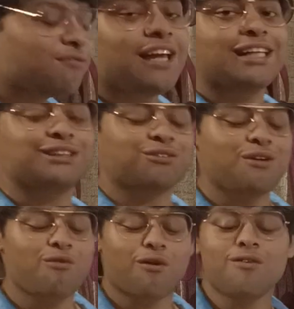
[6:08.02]
les phrases
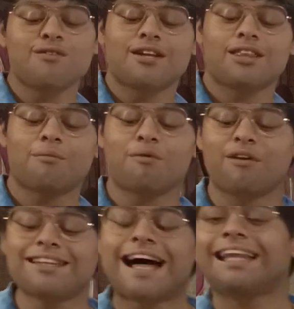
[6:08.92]
suivantes, number
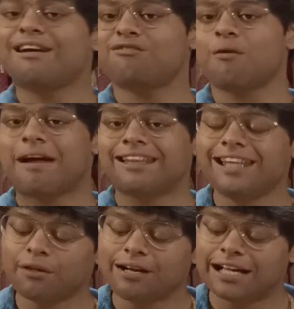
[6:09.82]
1 à la forme
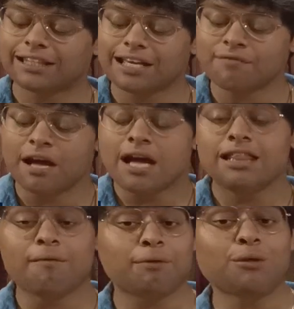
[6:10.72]
interrogative,
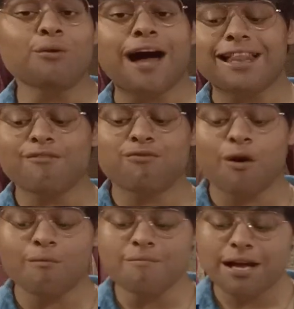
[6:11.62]
number 2 à la
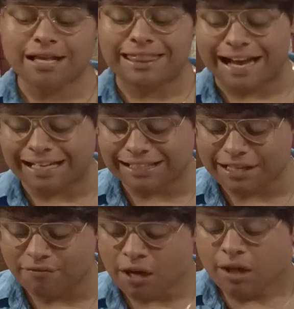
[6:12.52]
forme
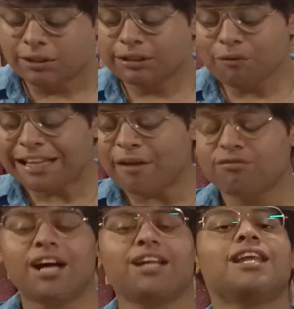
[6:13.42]
négative. So what
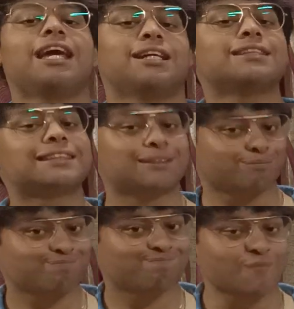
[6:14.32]
I've done is,
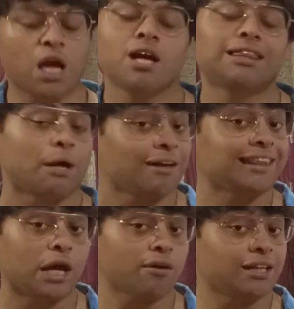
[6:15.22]
now
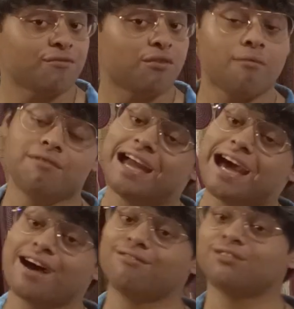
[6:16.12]
interrogative form we
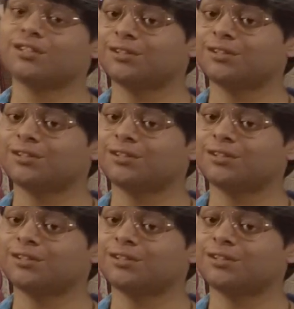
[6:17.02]
have